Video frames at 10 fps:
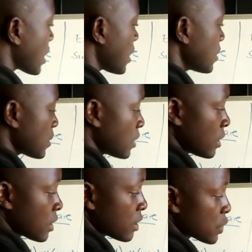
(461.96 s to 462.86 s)
without
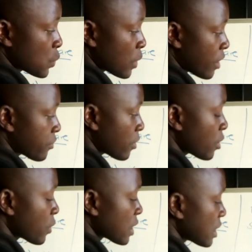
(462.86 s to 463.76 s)
the square.
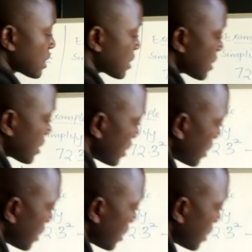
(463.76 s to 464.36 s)
Following this,